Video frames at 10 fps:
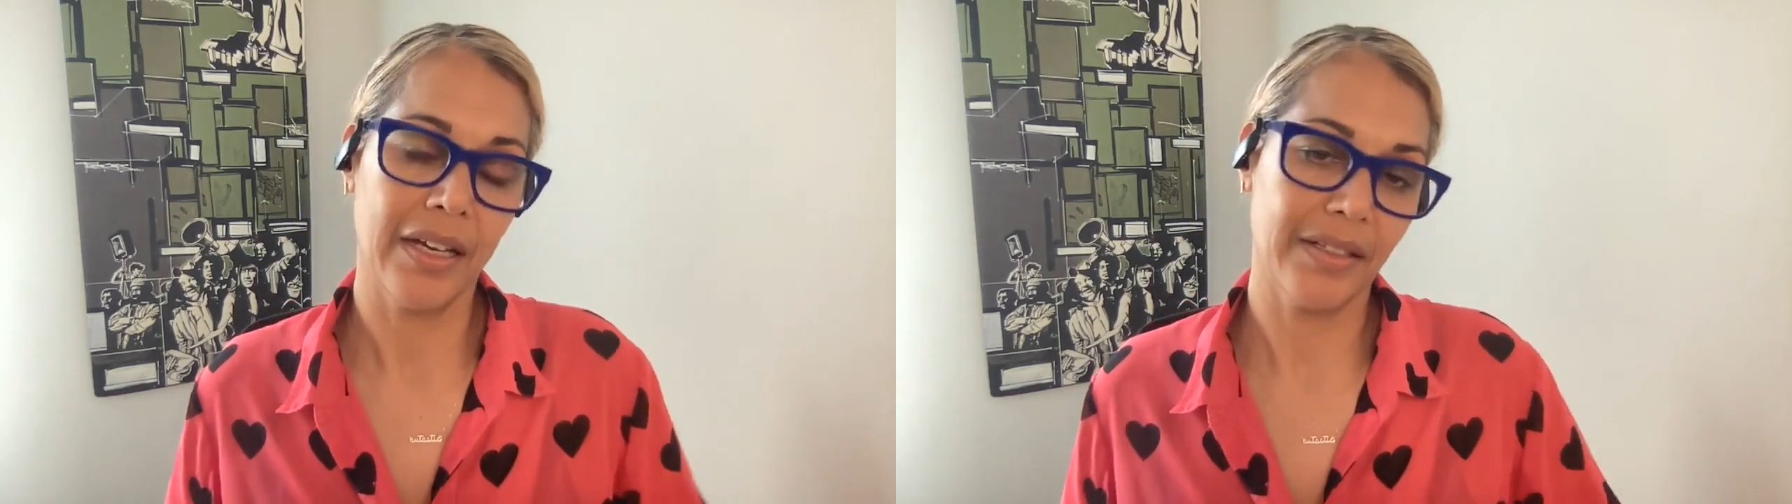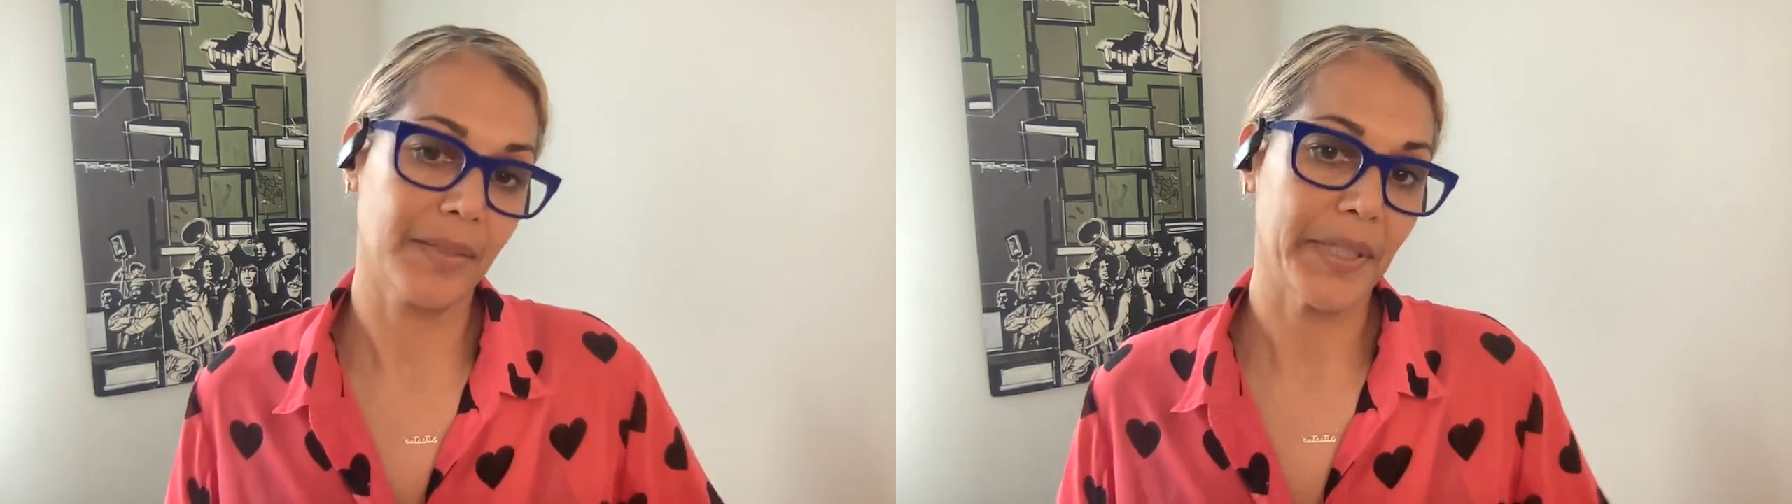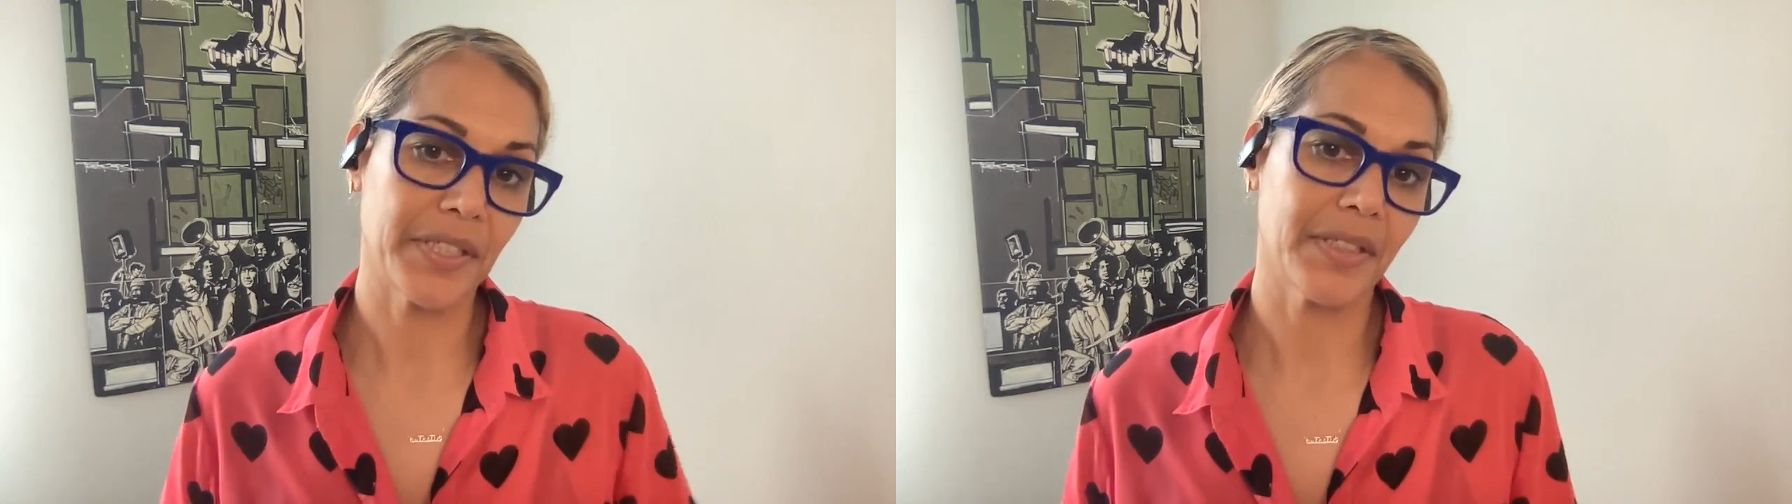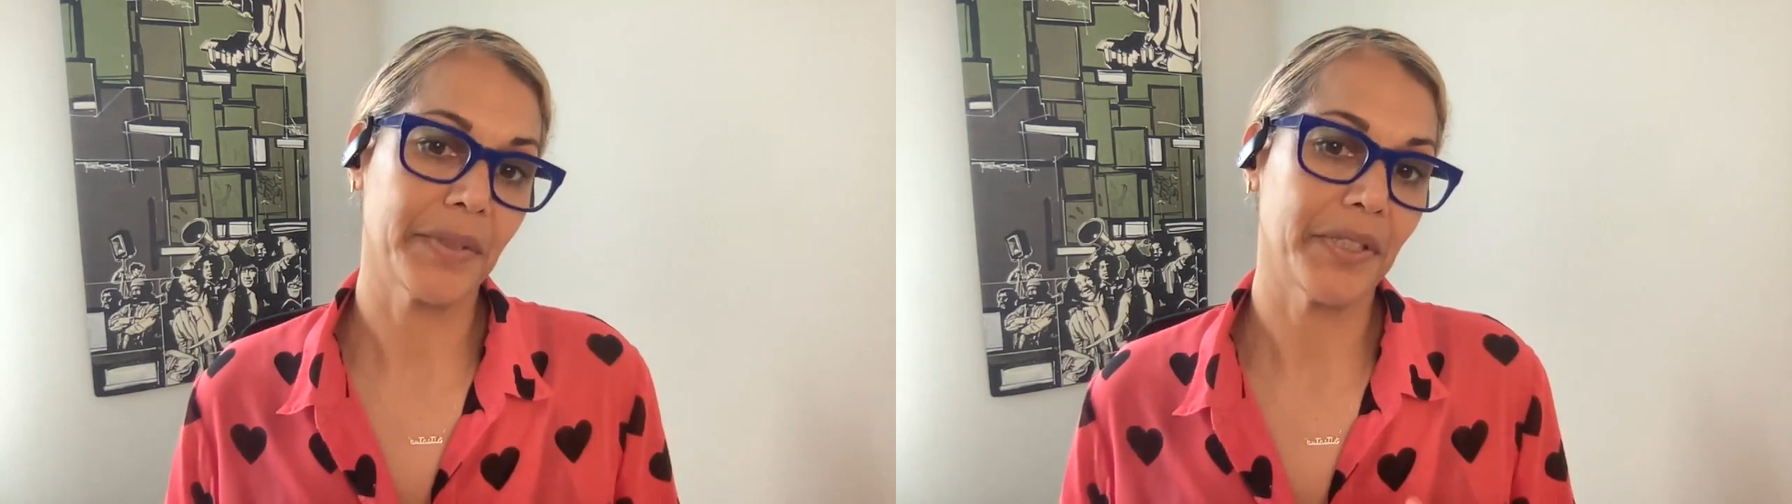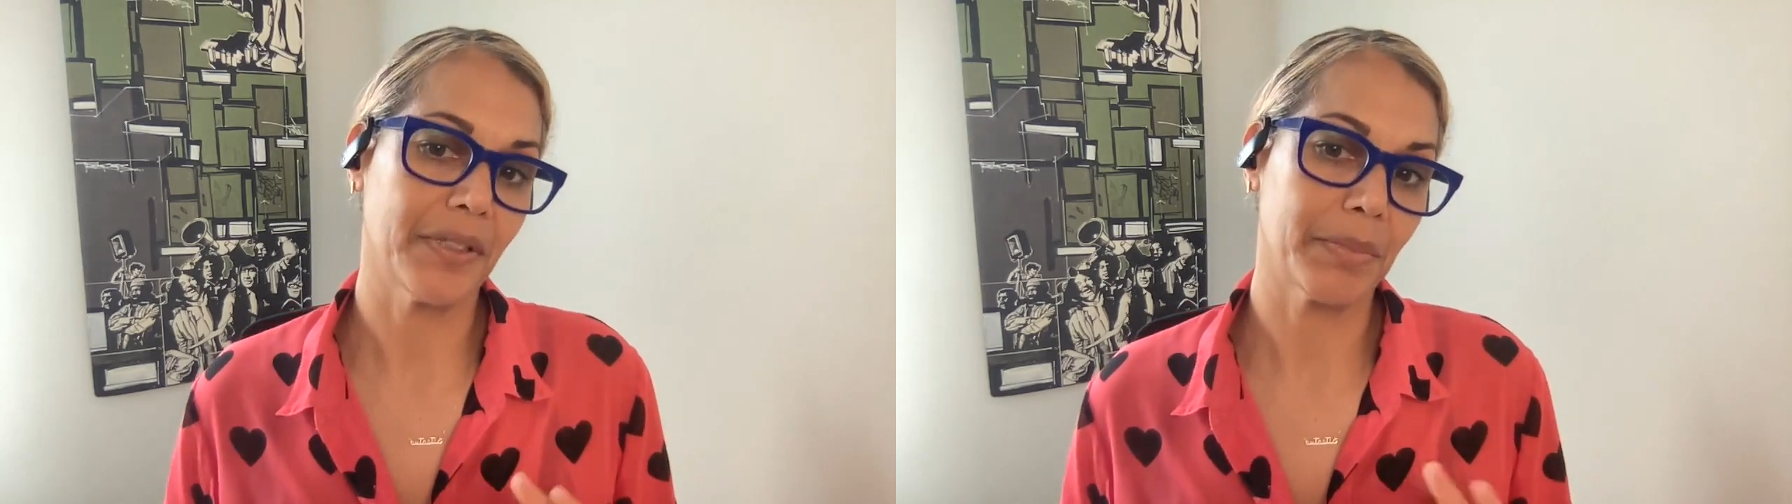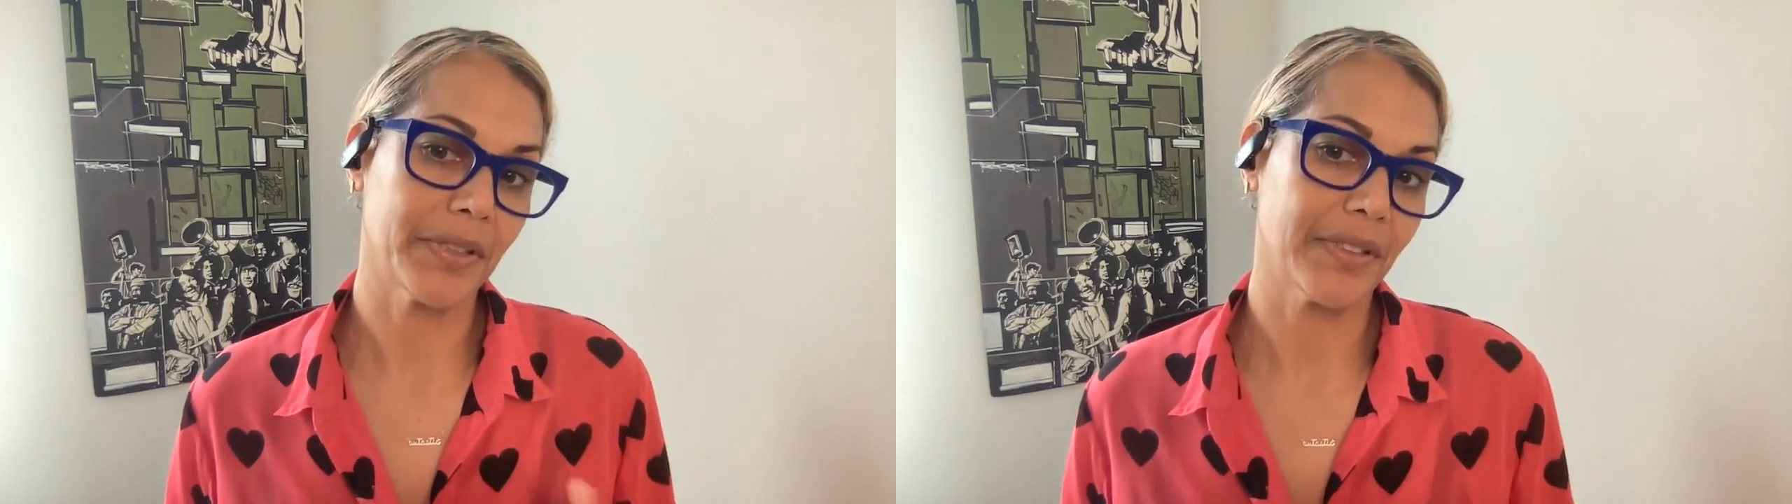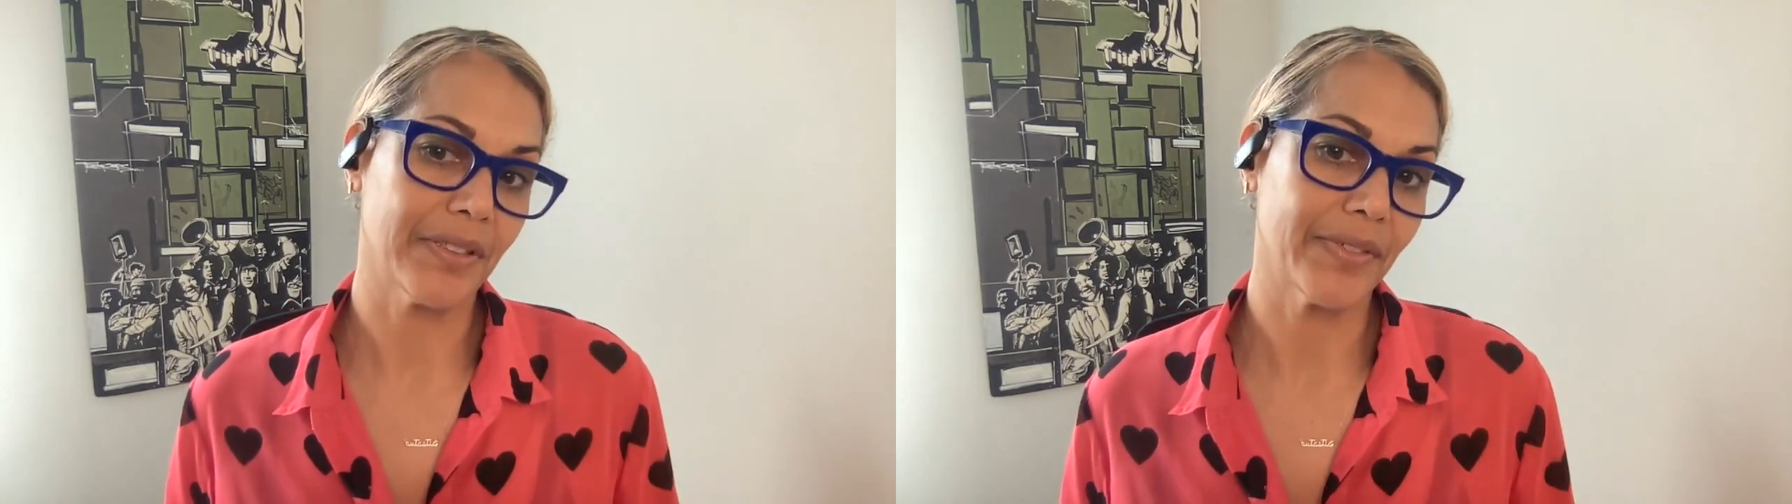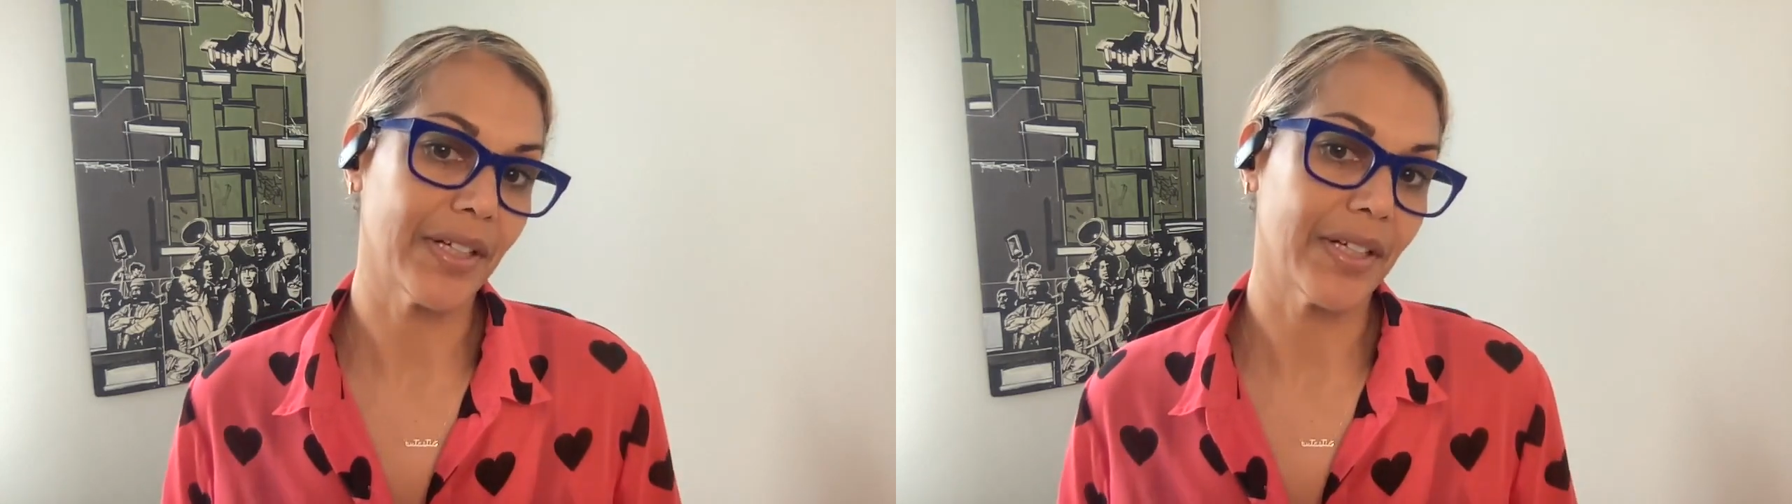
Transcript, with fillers: Yeah. And especially when you're a person